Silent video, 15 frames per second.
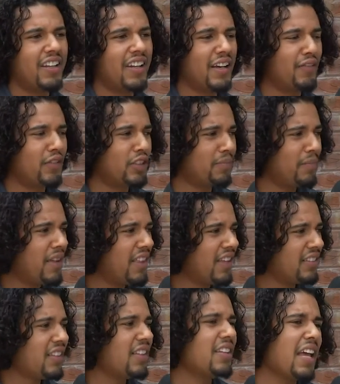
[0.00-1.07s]
And for
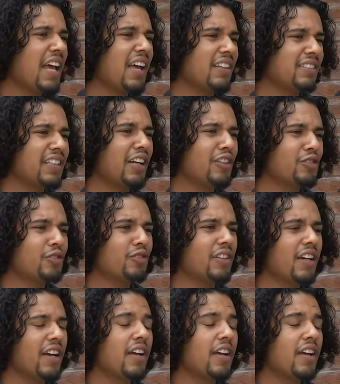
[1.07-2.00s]
Smedic said, yeah, it's natural.